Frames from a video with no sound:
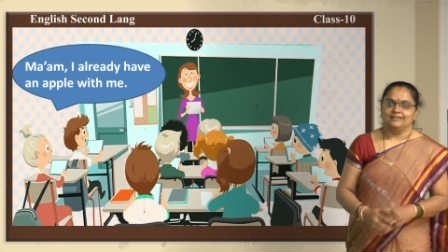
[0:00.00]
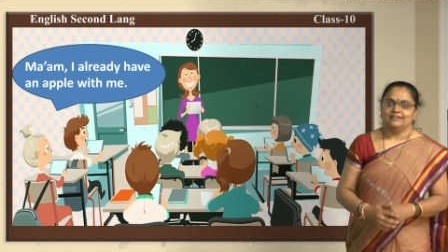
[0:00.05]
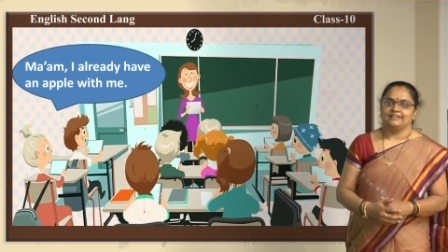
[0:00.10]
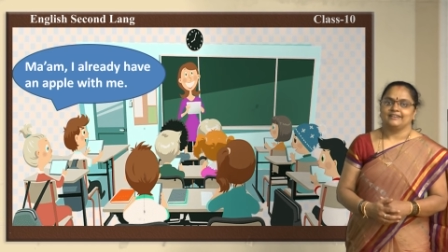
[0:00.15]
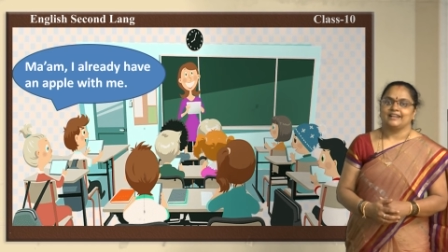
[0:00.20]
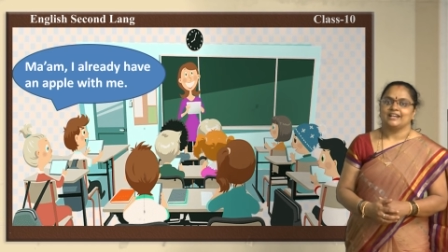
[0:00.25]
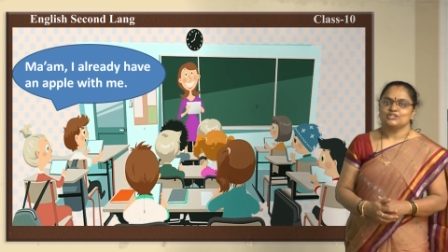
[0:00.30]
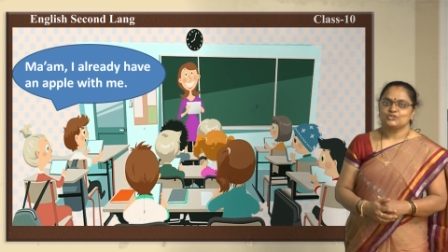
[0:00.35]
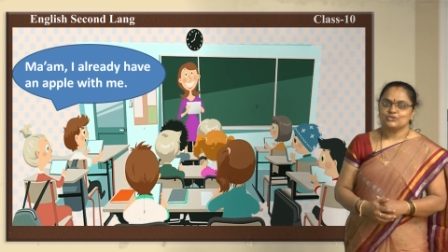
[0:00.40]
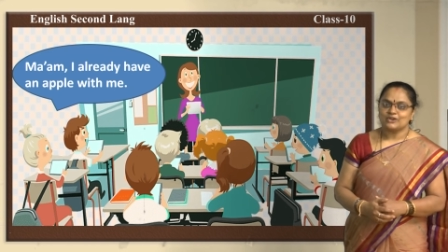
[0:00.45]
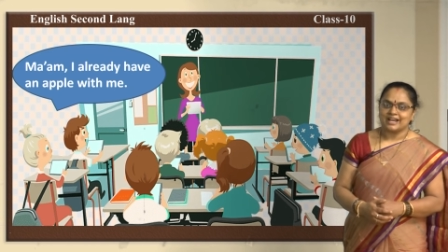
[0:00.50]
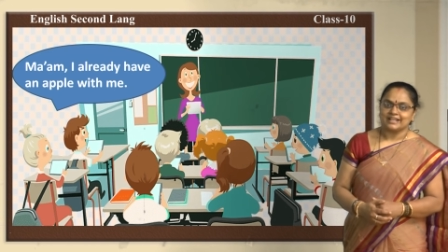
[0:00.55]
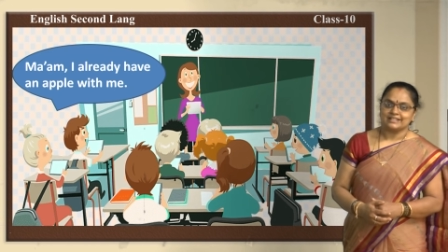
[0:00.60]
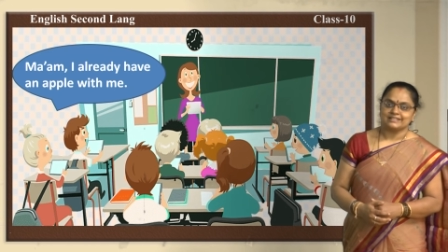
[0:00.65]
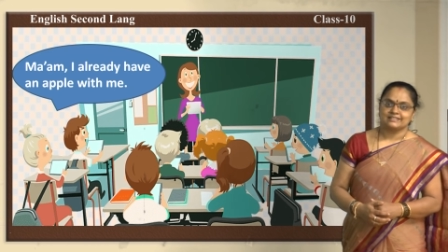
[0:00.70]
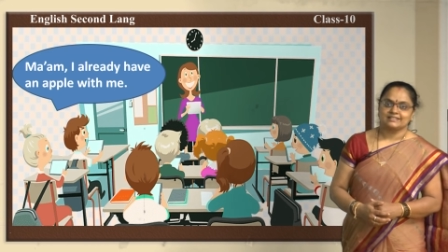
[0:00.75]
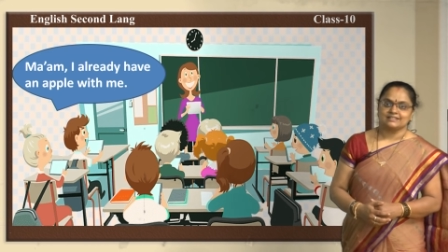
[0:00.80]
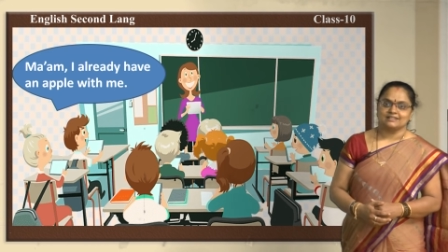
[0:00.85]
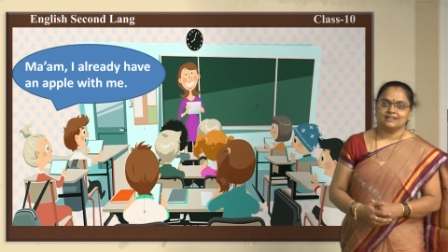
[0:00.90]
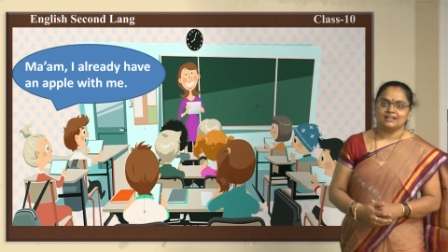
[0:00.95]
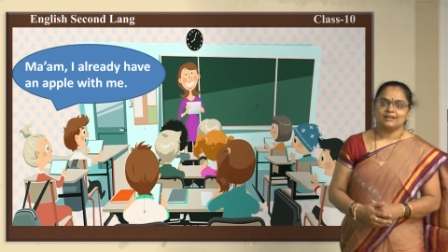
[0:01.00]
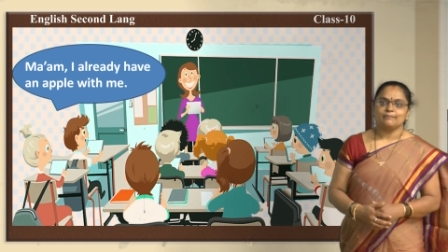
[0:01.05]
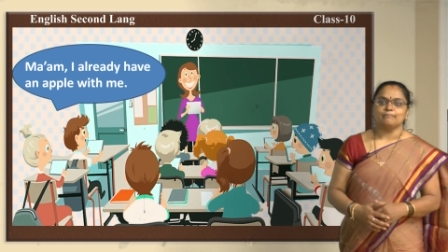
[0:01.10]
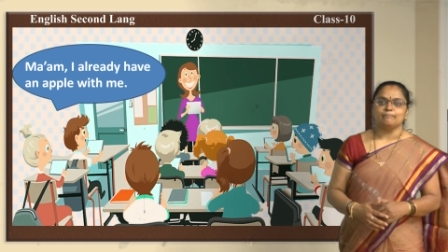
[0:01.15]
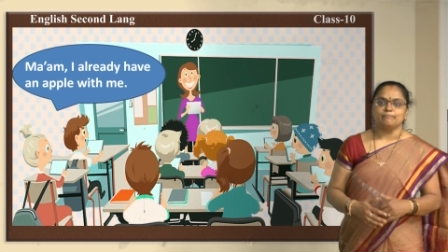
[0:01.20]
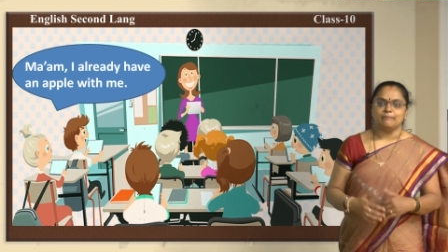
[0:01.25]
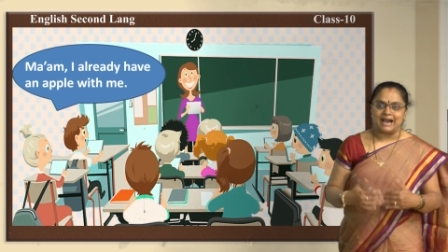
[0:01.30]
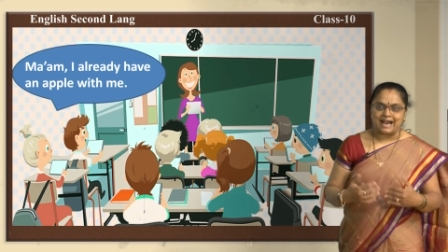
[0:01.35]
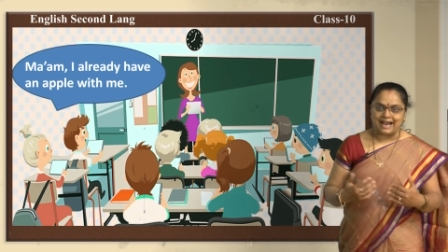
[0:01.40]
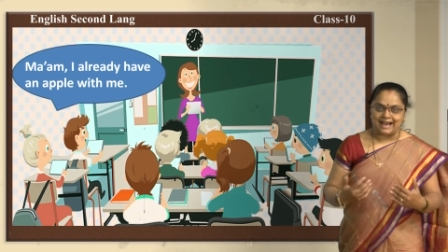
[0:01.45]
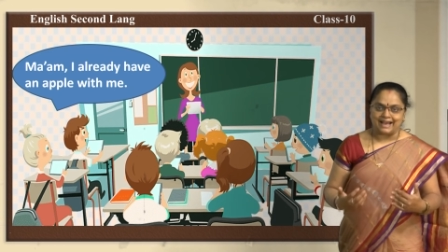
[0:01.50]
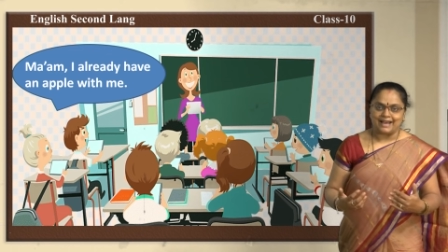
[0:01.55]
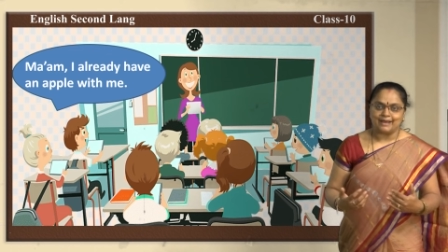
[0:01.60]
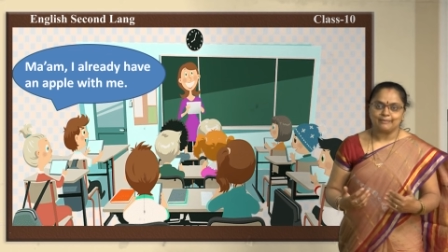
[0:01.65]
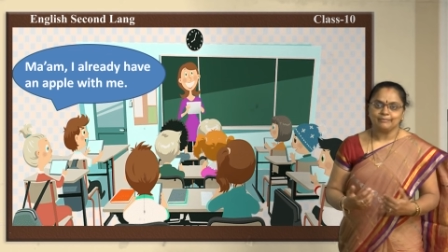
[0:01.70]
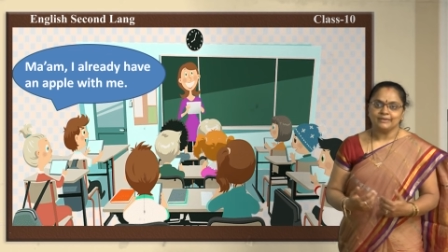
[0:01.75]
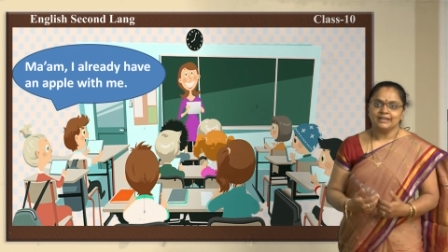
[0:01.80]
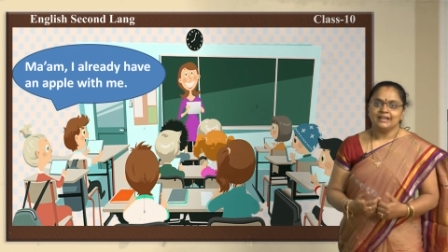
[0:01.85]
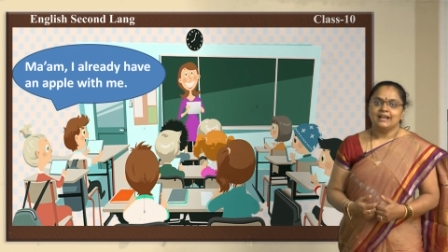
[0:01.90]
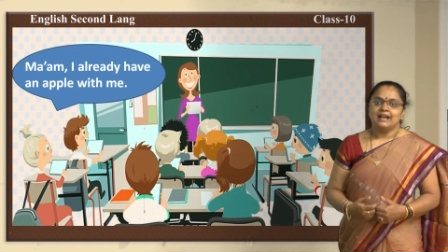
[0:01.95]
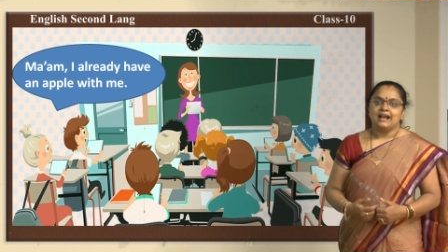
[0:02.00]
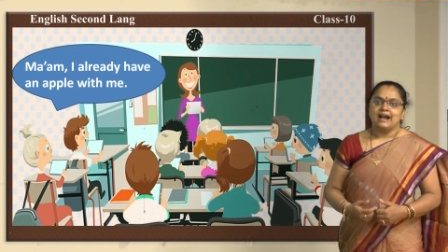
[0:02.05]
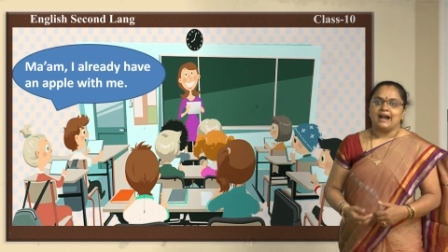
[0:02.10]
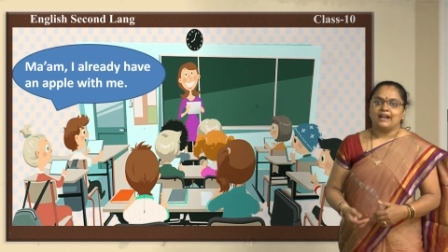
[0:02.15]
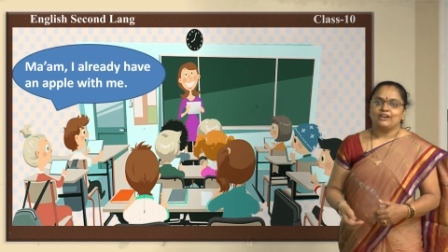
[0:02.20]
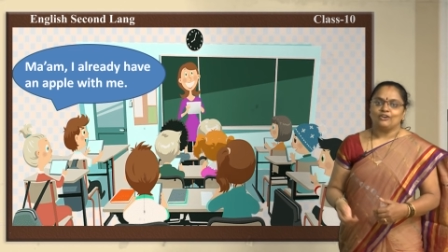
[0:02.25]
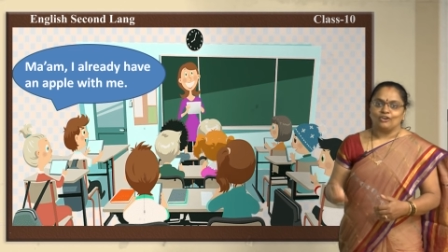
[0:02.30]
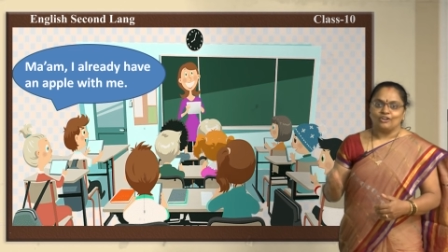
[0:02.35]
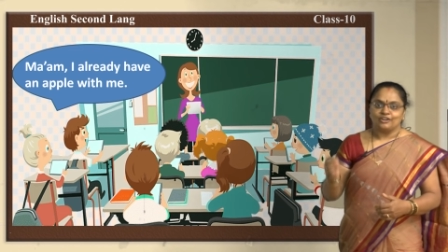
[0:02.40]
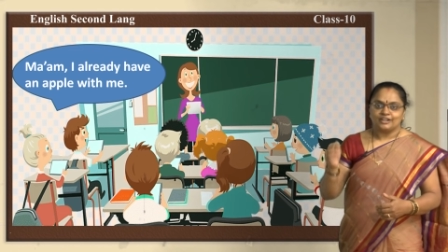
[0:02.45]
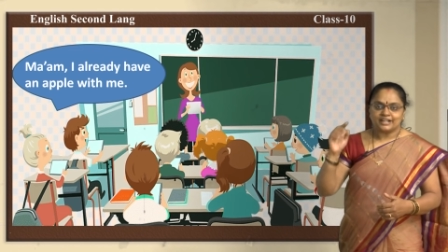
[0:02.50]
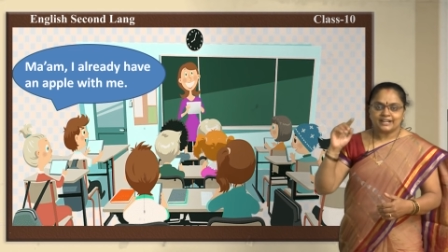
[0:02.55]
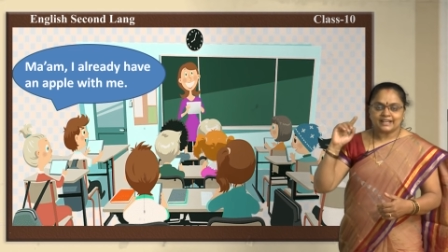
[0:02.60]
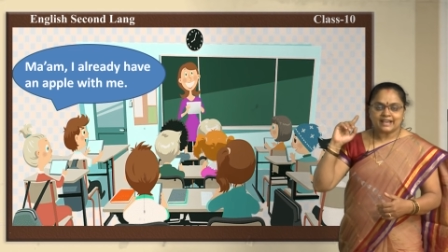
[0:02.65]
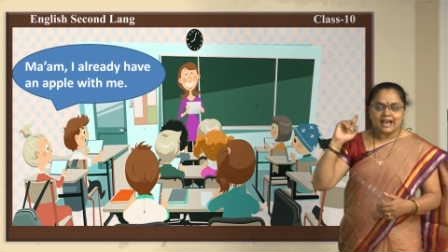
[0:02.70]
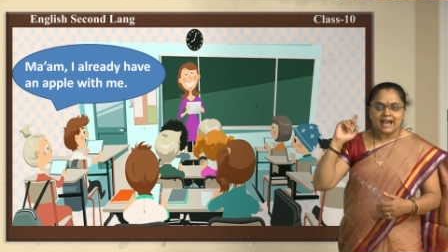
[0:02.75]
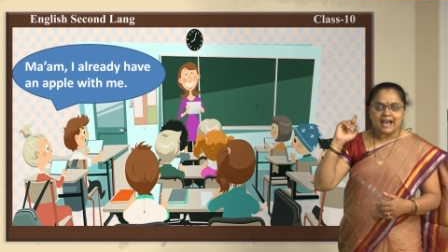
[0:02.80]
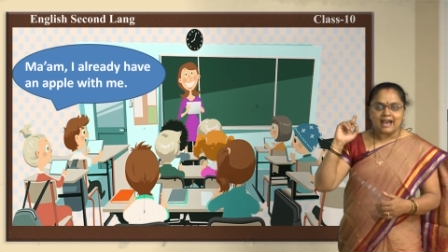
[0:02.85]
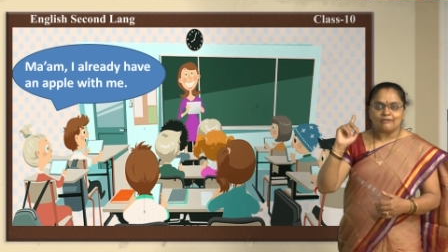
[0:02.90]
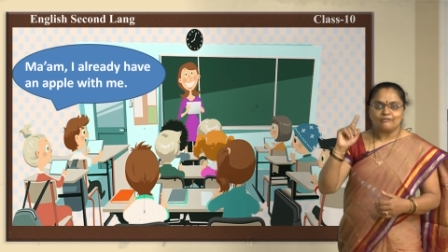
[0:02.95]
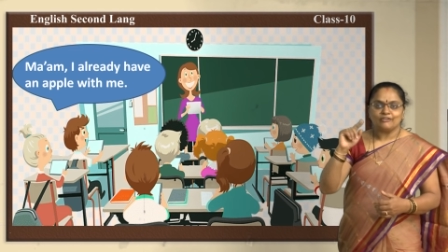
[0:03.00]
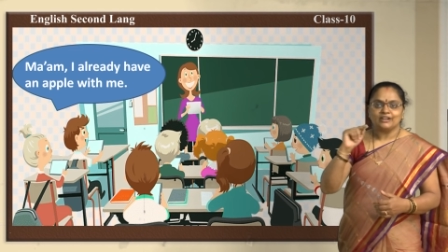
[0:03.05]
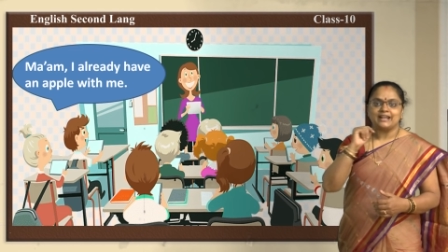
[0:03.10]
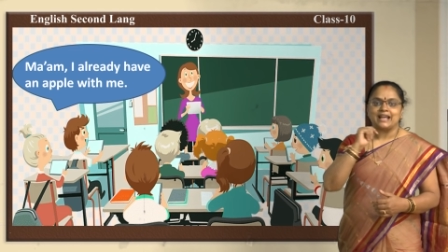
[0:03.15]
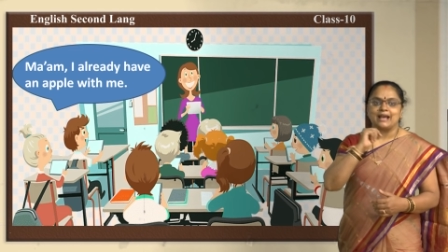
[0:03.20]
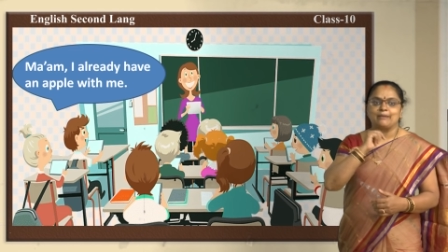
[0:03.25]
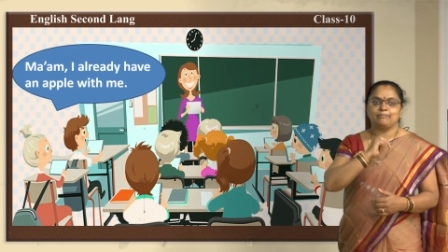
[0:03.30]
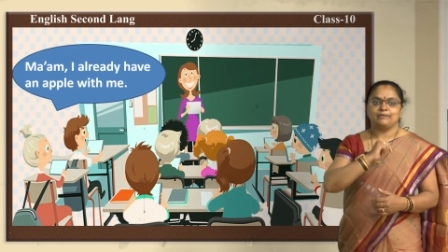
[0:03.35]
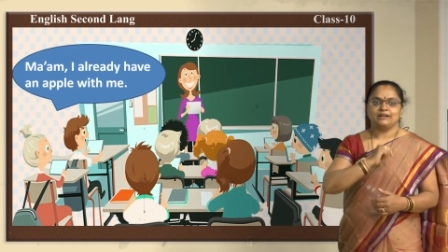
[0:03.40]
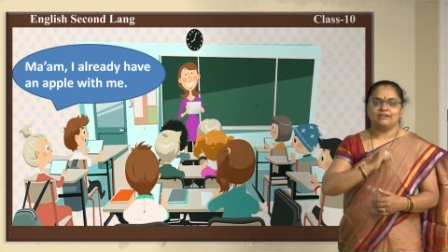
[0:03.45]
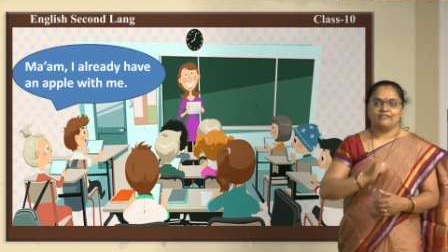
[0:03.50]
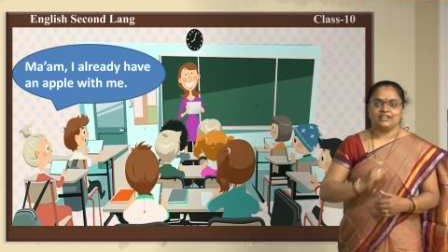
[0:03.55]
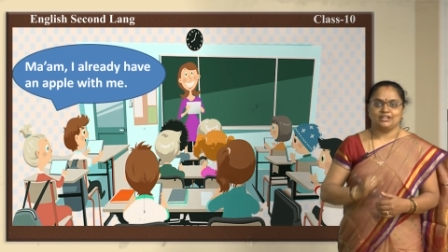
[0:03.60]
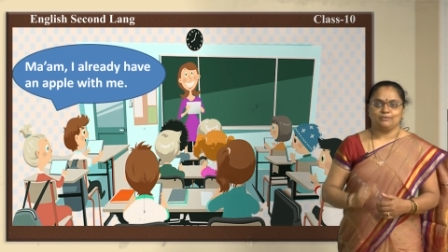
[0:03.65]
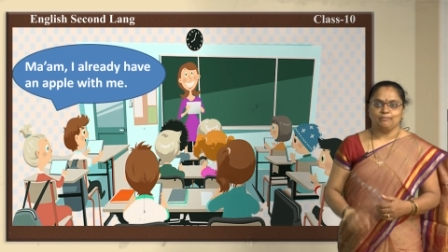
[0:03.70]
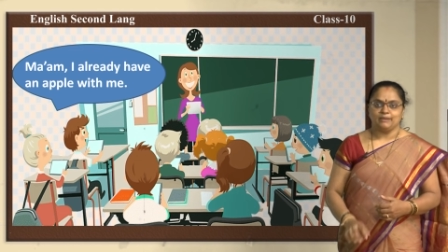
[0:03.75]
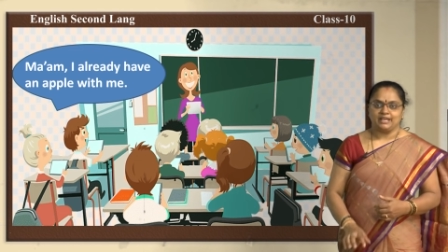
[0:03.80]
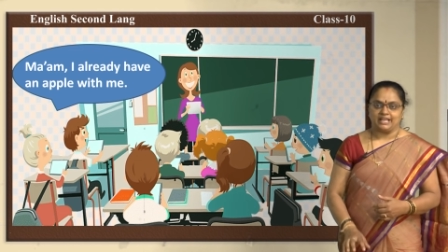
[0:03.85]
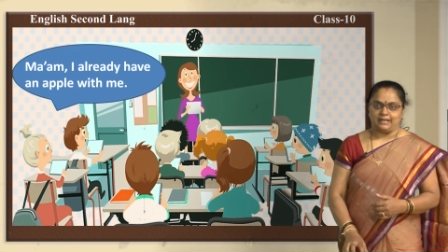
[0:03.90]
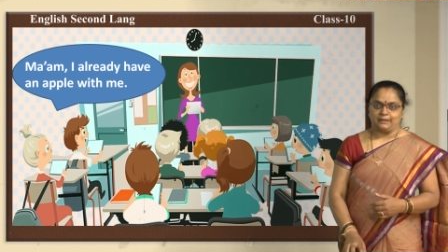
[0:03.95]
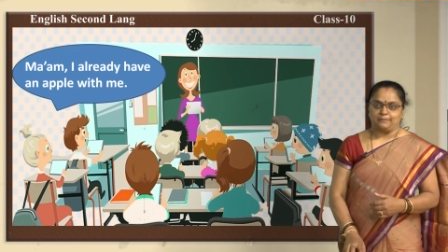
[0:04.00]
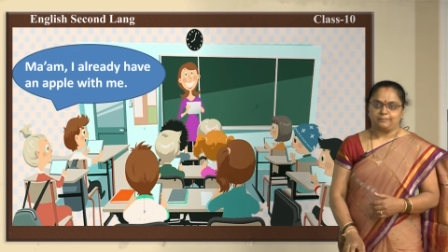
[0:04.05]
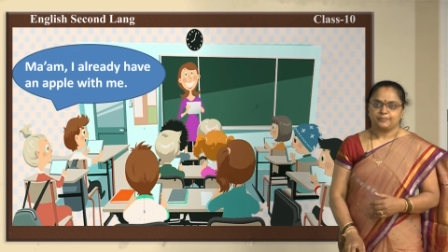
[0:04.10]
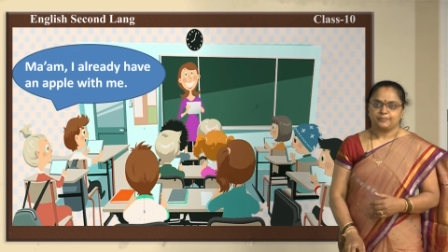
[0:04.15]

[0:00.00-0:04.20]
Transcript: Raju answered, ma'am, I already have one apple with me.